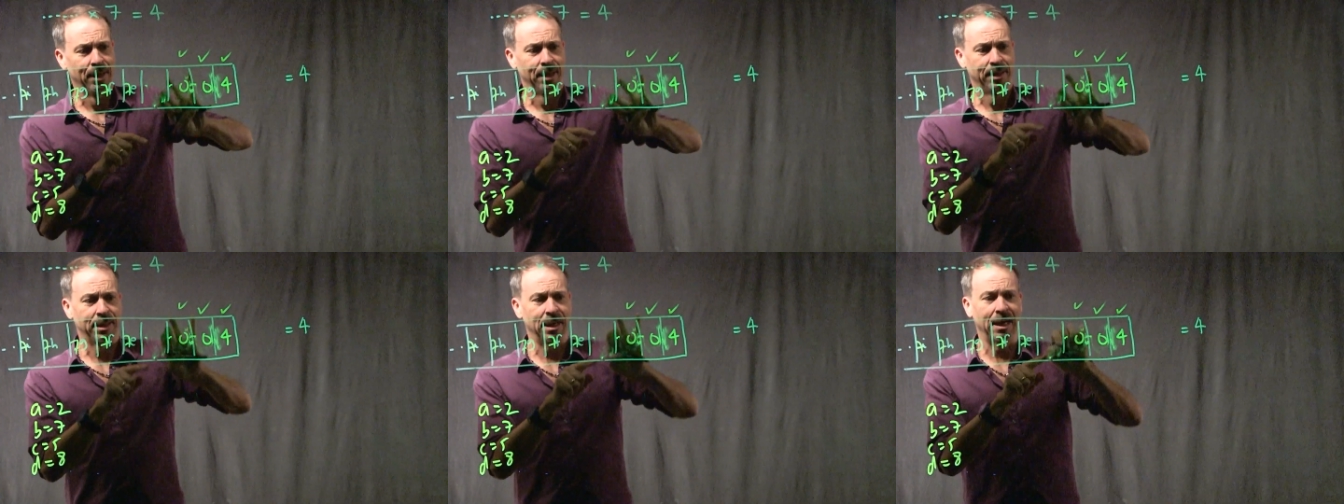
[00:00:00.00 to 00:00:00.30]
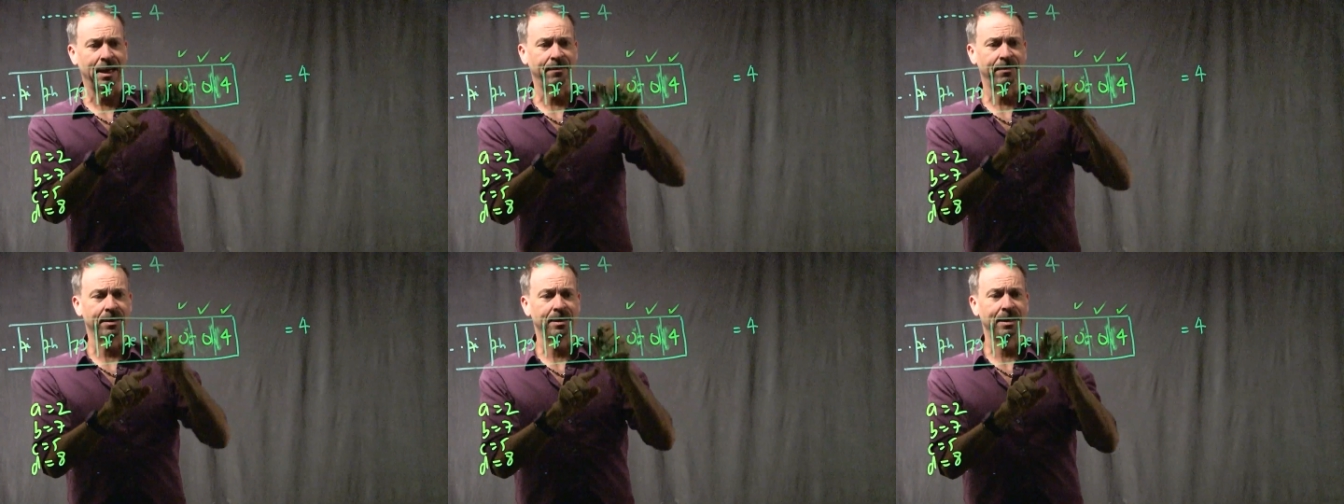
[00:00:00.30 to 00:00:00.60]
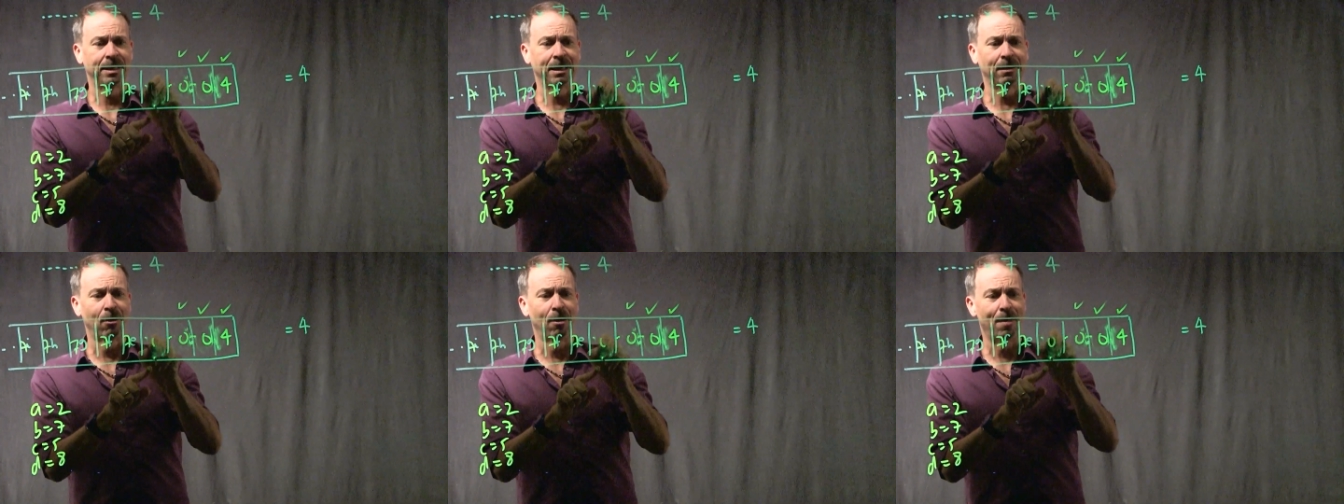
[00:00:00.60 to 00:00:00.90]
So that leaves
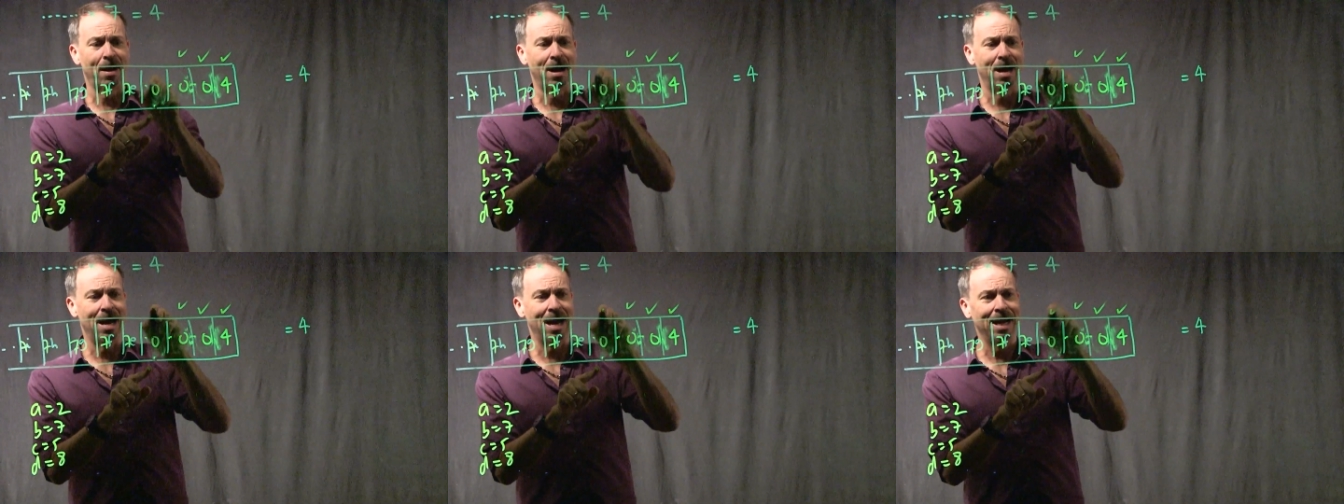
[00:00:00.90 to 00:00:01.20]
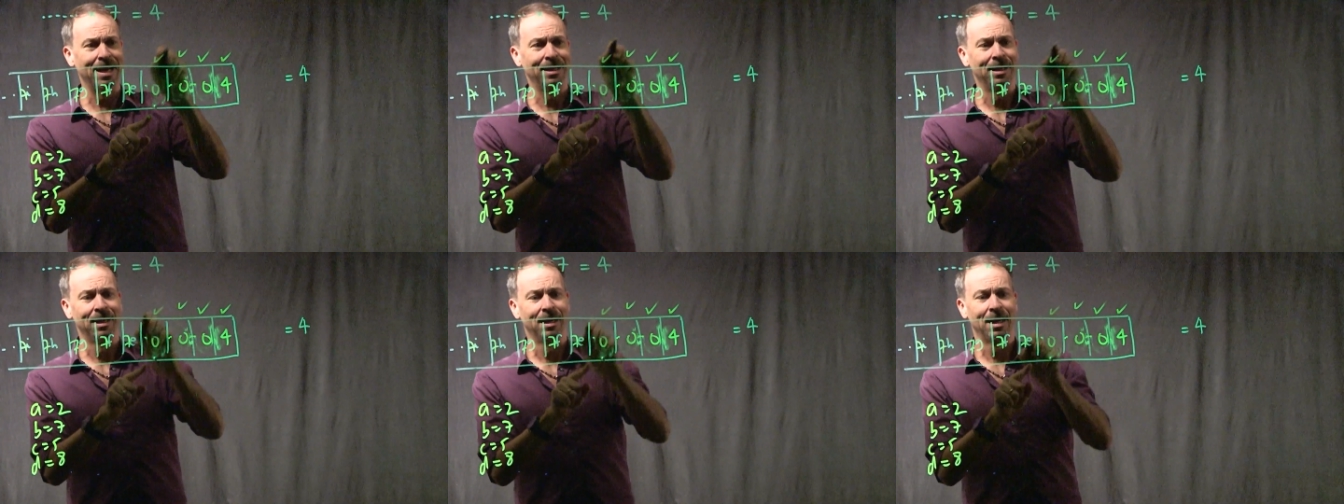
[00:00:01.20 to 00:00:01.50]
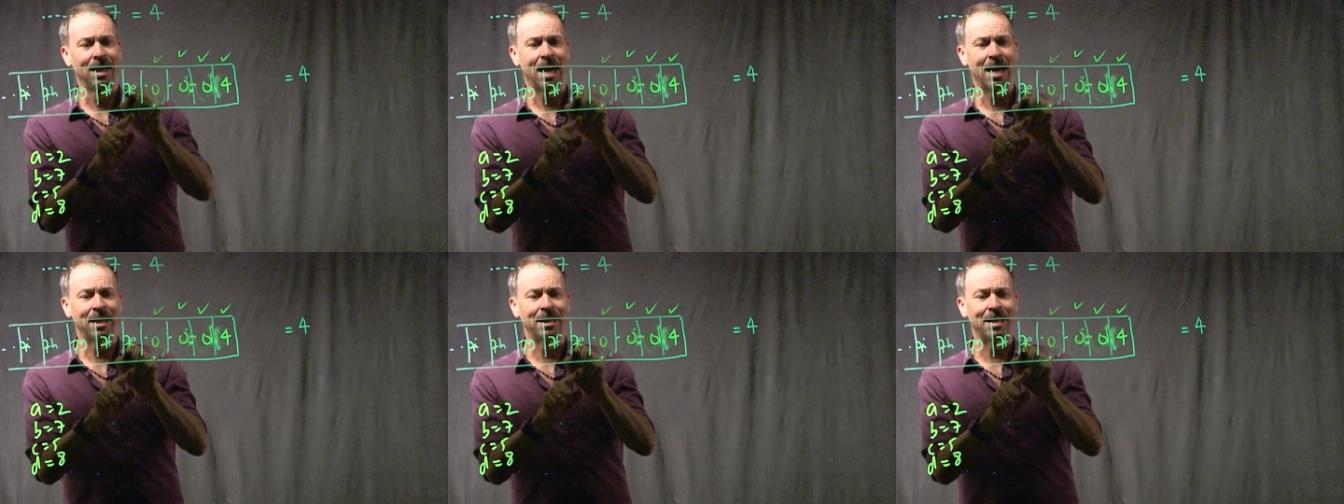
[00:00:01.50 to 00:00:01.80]
0 behind
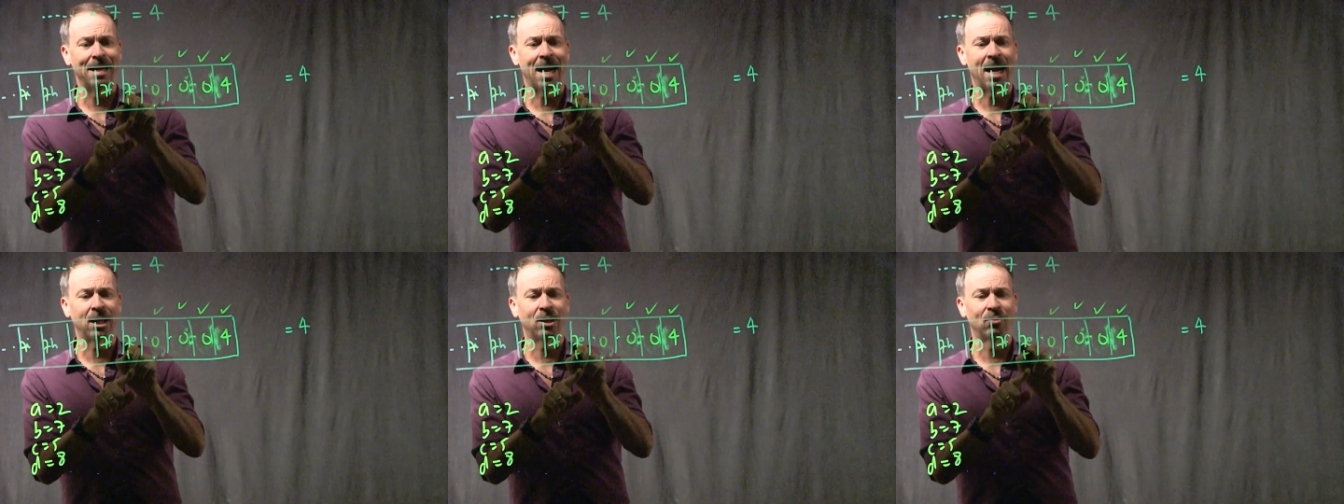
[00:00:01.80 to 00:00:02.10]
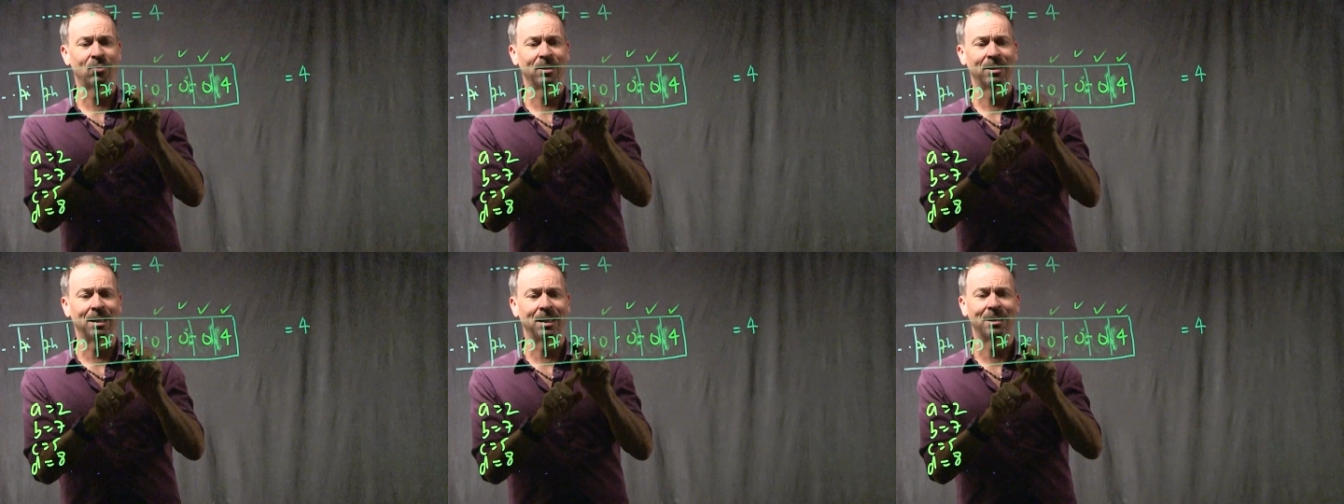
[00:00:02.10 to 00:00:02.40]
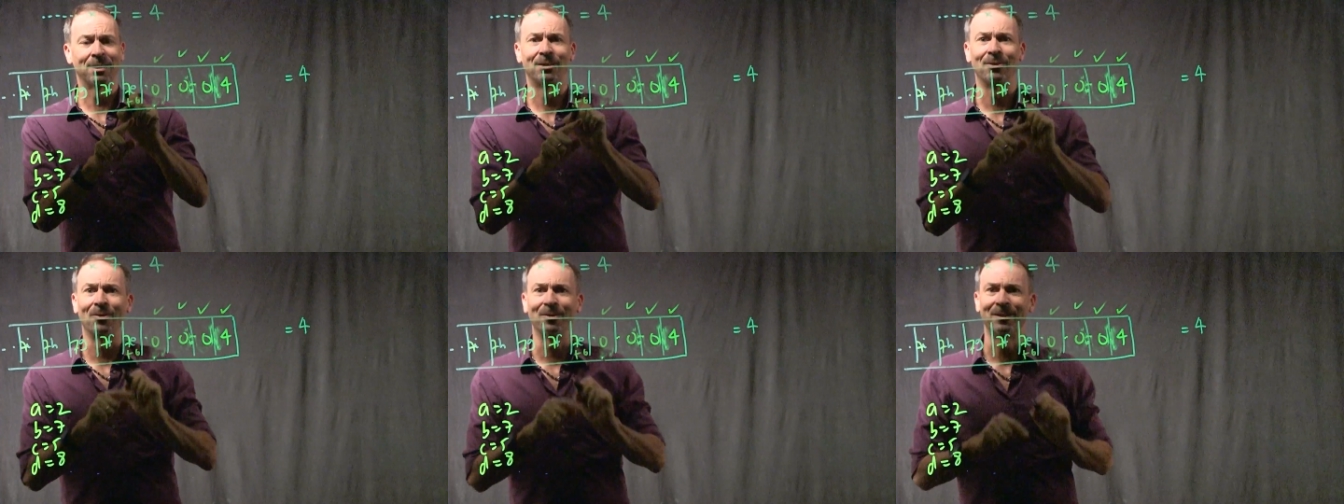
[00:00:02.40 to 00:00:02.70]
and an extra
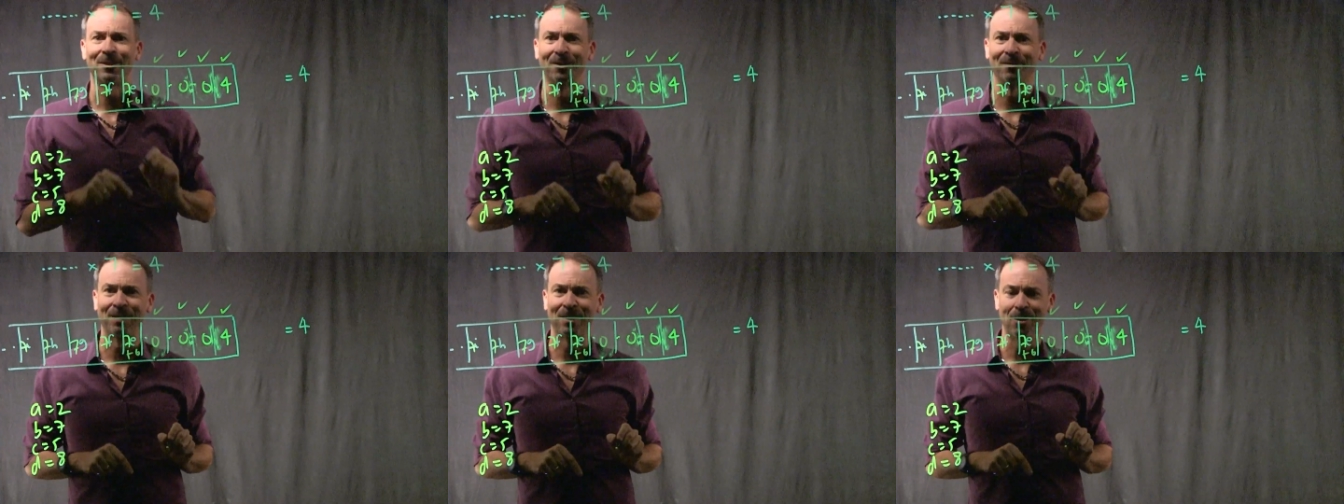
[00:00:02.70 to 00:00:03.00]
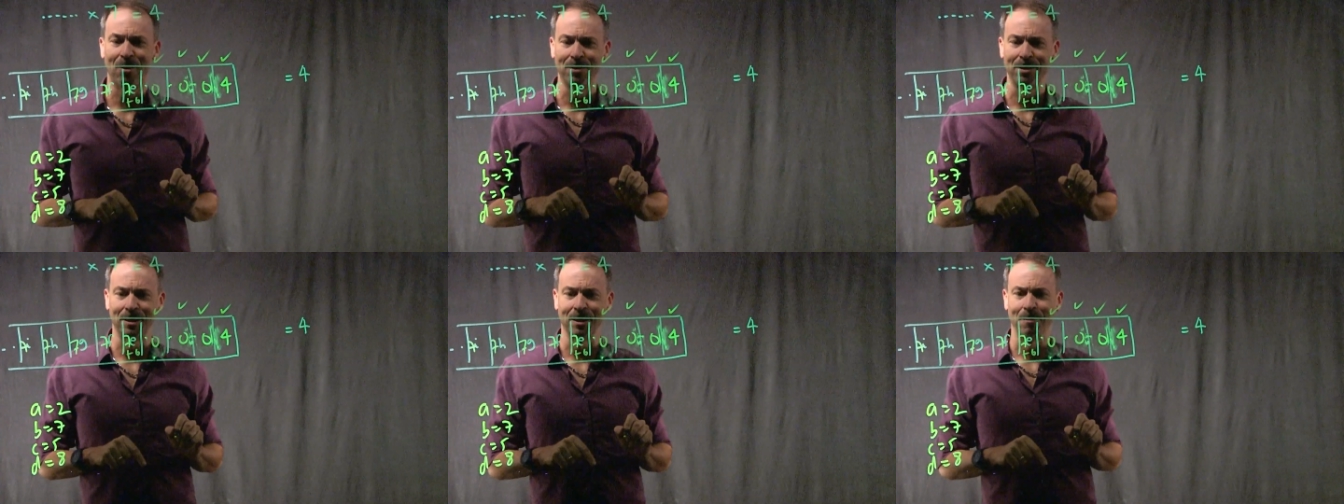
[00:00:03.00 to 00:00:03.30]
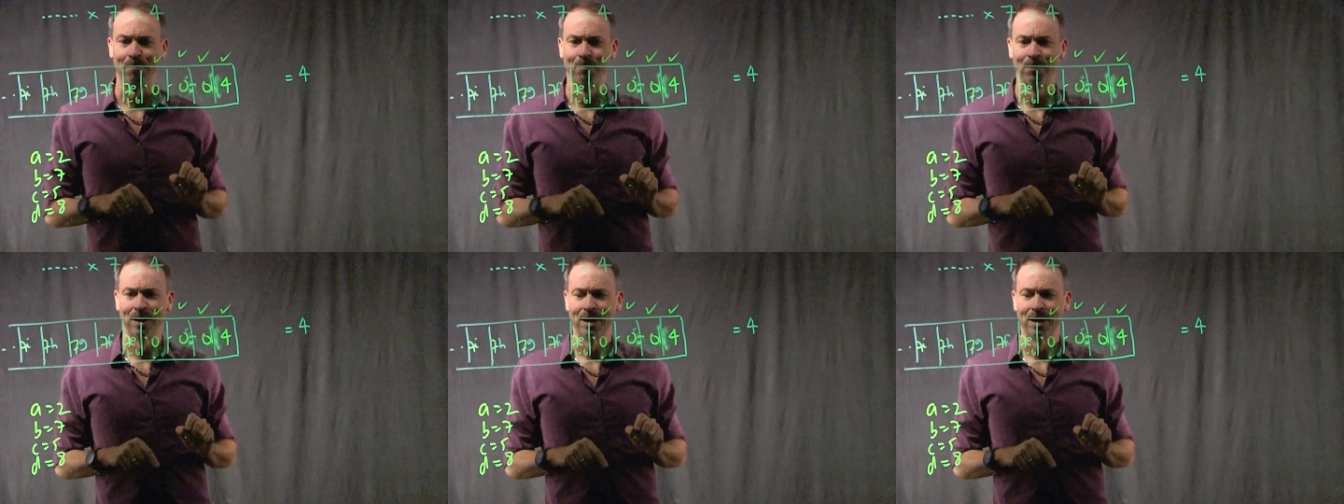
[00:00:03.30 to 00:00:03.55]
6 dots over yonder.